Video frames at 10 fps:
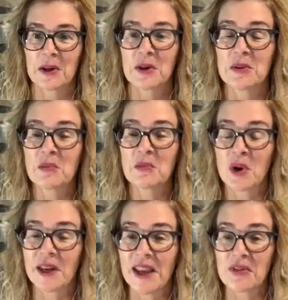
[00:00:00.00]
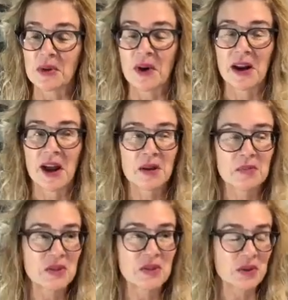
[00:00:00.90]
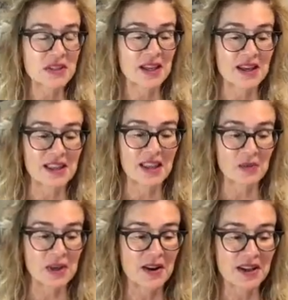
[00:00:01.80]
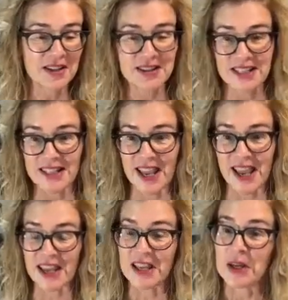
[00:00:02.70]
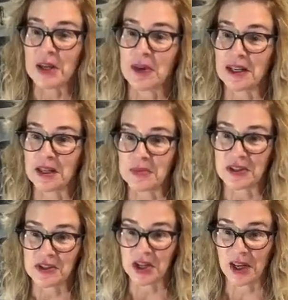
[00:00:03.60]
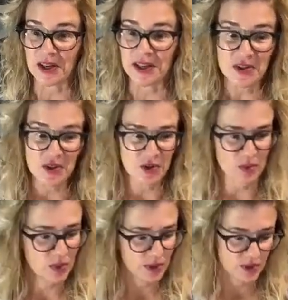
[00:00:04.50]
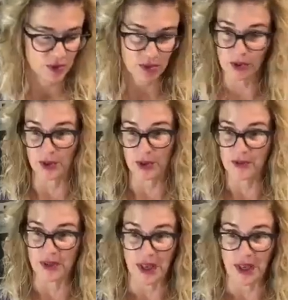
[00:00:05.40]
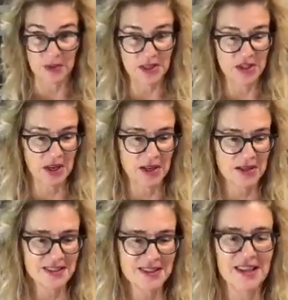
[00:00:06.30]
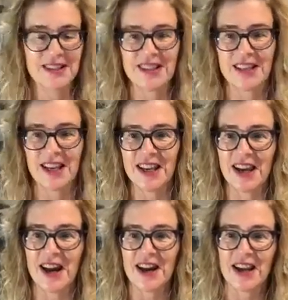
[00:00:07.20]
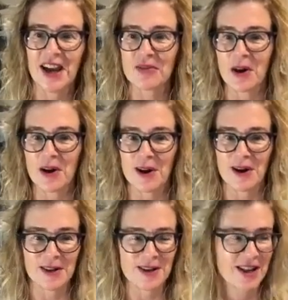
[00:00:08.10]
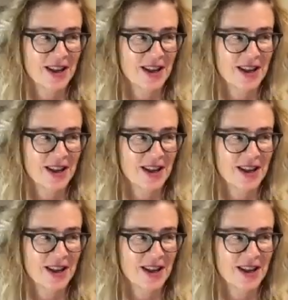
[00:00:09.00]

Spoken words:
Good morning, everyone. I am so excited that we are here today. My name is Janice with Truly Your VA with Janice. And today I have on